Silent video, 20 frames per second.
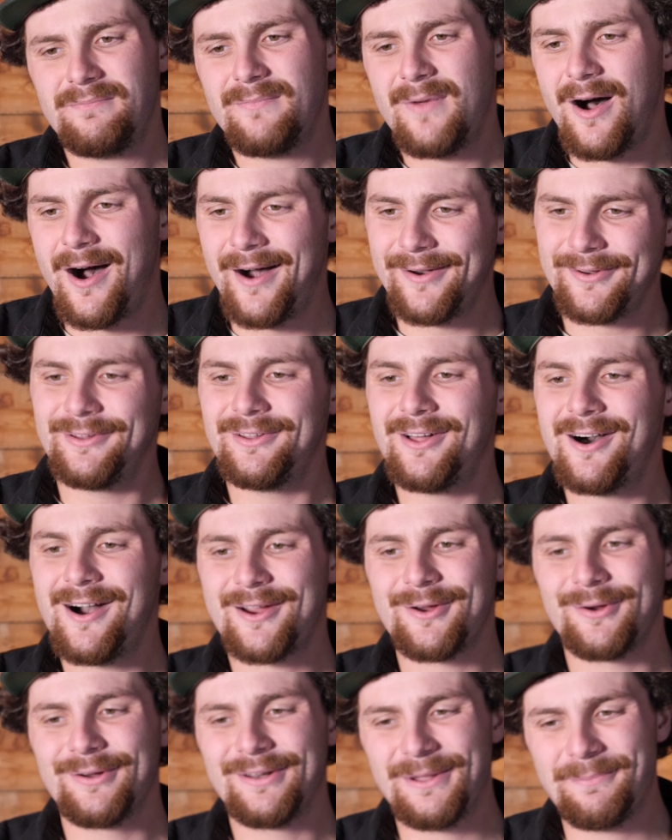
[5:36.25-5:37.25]
auto
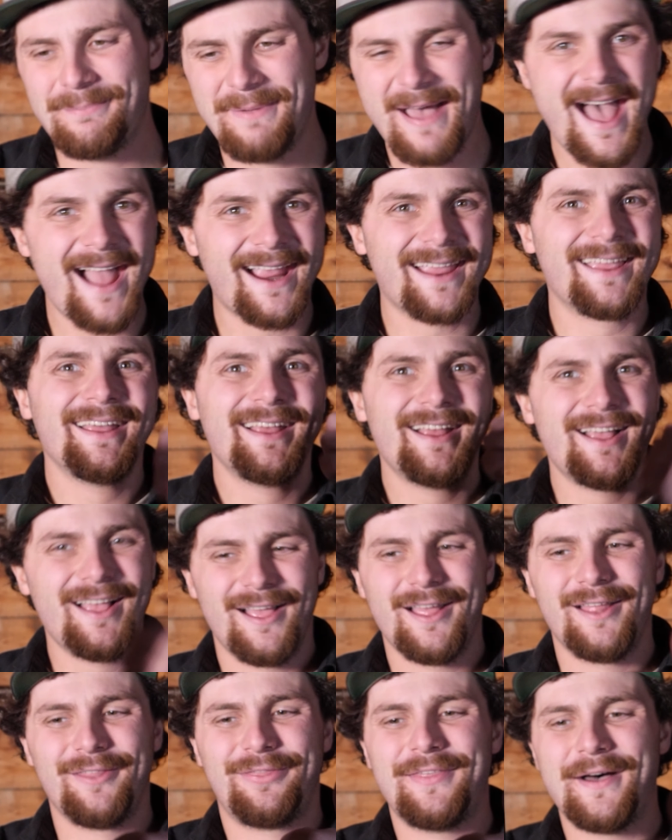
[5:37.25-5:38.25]
locker in the back,
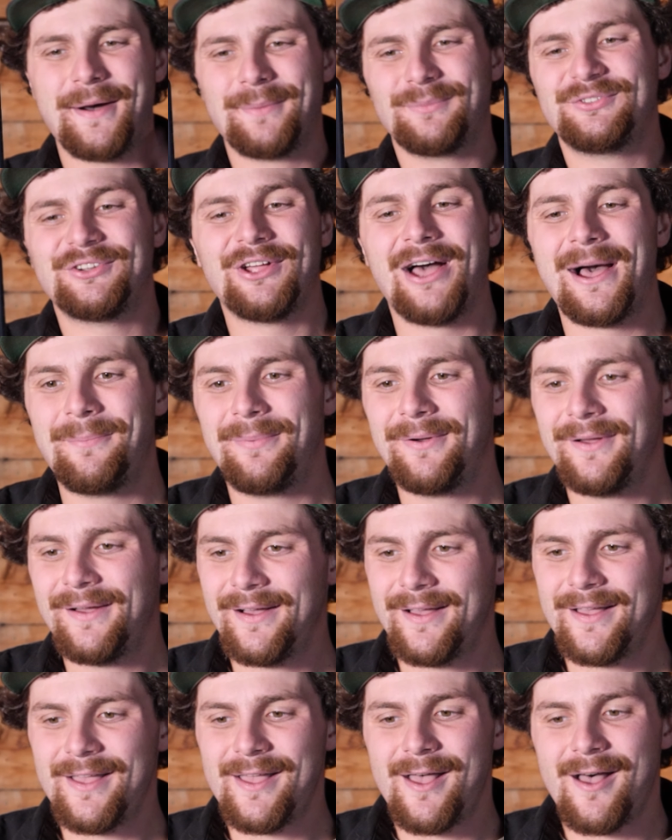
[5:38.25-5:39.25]
a thumbs up.
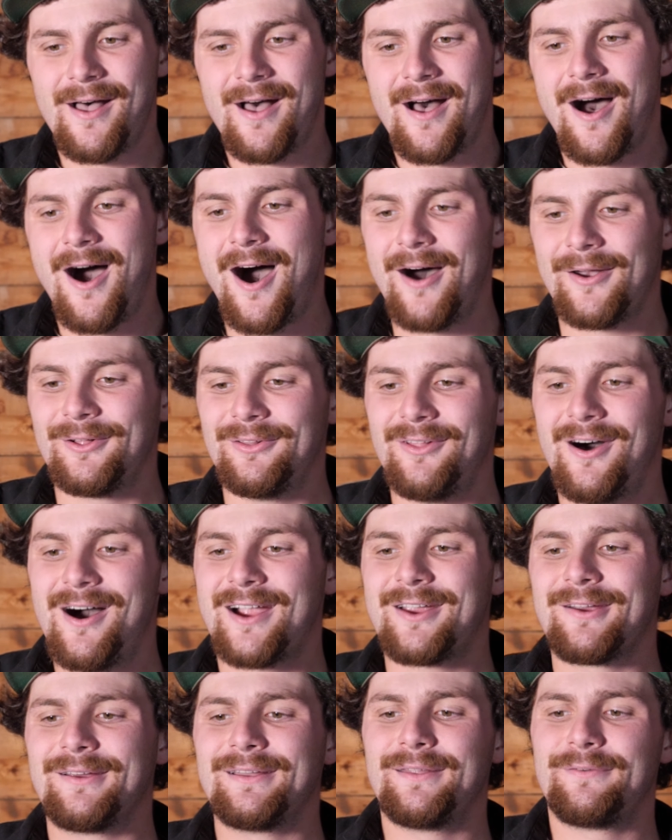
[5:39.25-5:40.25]
Auto
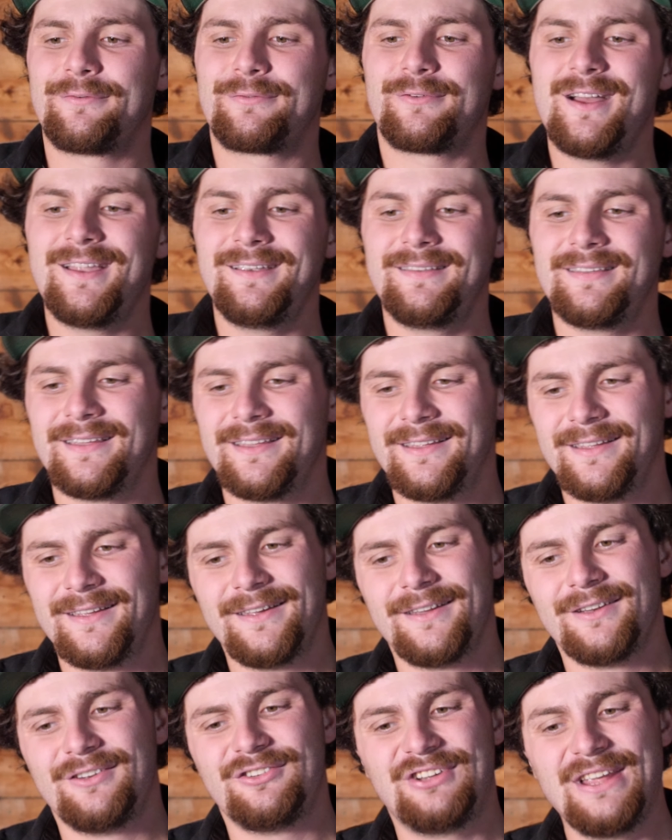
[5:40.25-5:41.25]
locker in the front,
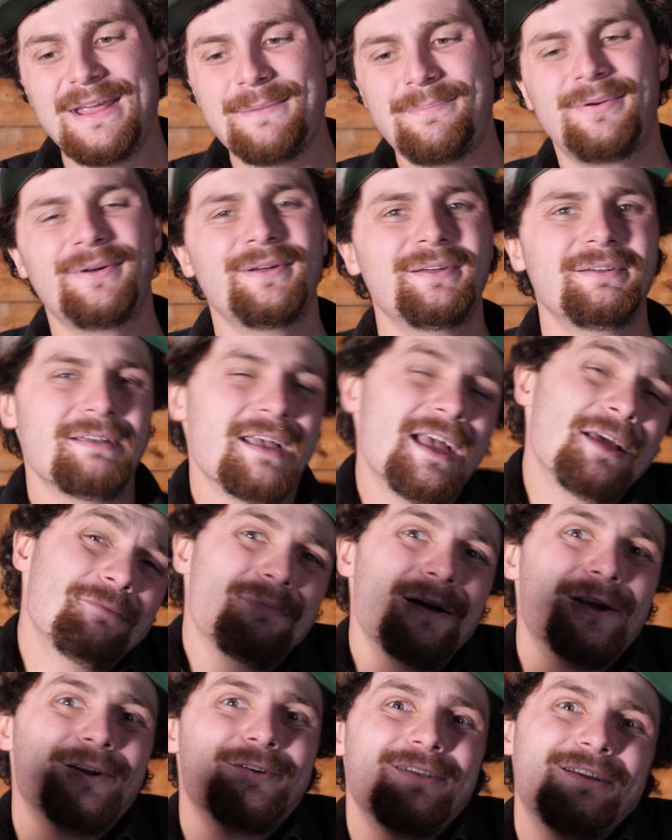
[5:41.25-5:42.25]
cheap
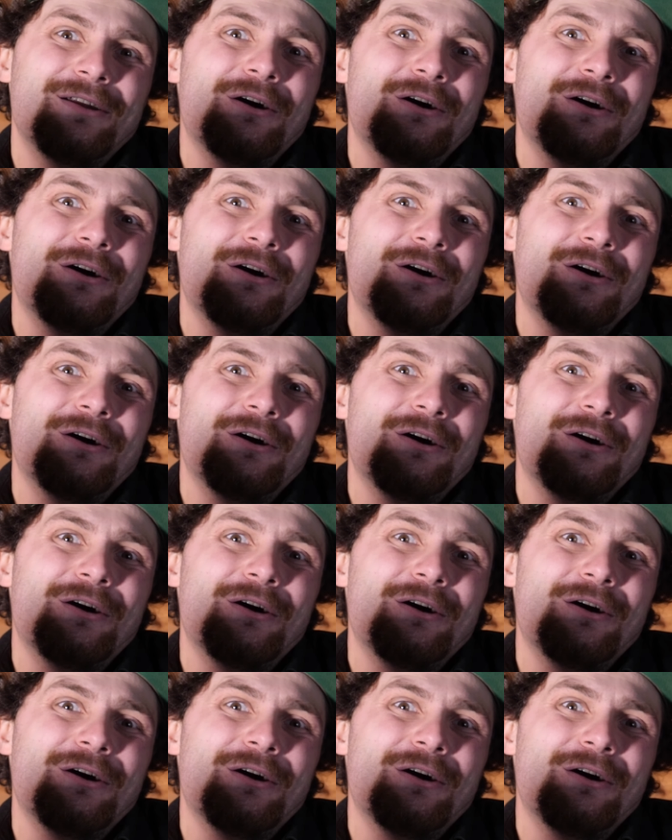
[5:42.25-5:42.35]
and better than